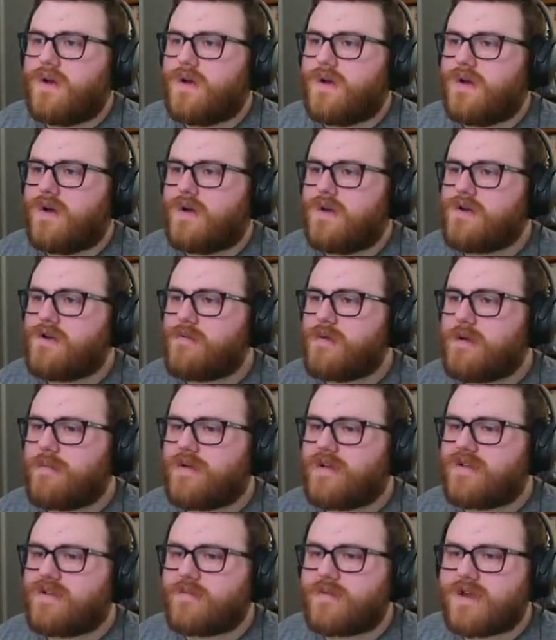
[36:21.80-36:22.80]
There might be
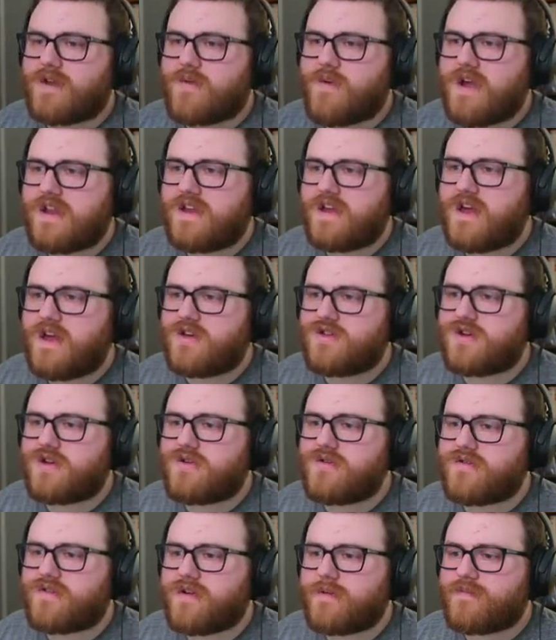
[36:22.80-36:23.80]
some like radiation or
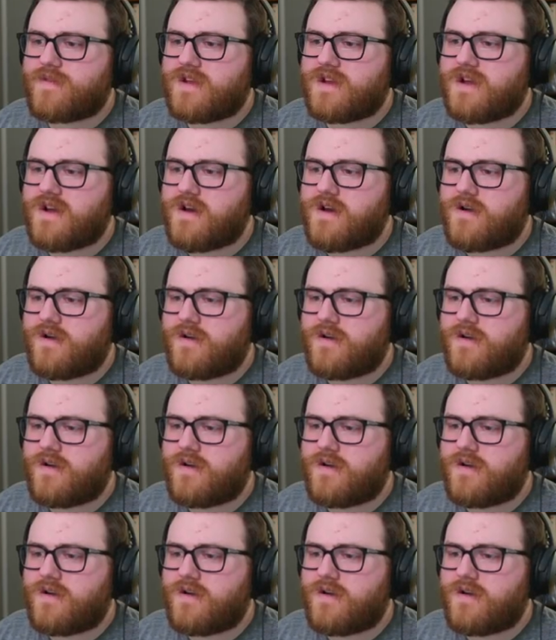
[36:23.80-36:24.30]
something here.